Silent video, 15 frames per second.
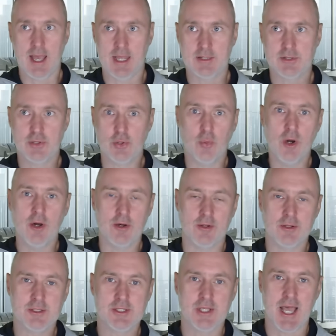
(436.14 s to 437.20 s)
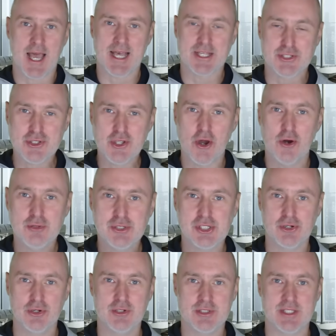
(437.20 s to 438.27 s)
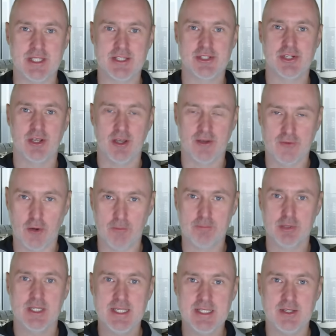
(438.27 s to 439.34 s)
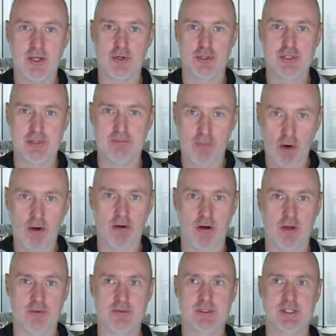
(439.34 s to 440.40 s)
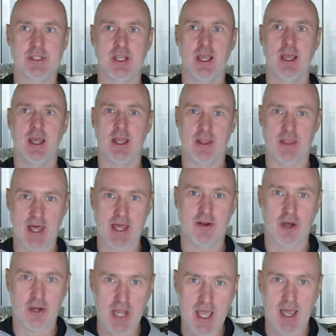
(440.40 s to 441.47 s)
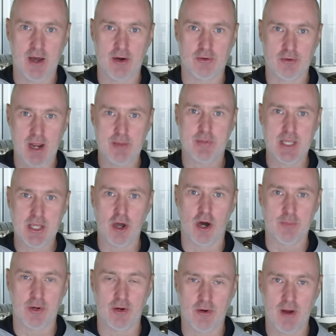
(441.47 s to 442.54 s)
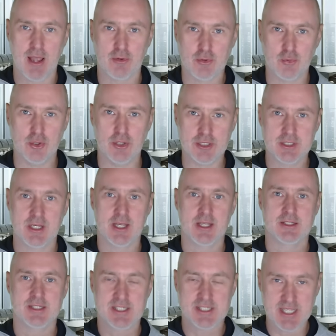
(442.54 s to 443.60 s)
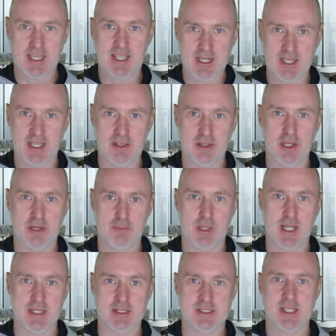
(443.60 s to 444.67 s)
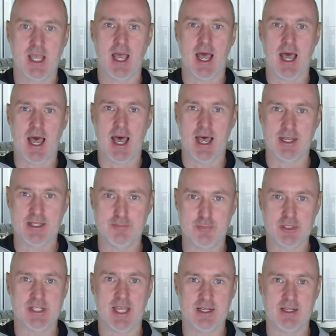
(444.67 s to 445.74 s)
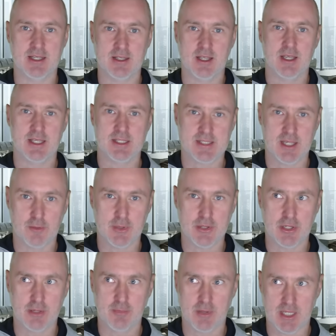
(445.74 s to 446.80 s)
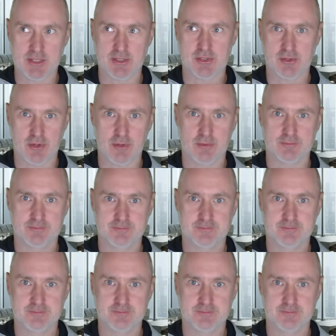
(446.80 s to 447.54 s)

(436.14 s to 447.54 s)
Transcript: And the world has no shortage of complete and utter morons that are now wrapping copper around wood, sticking it in their plants and pretending it's helping their plants grow.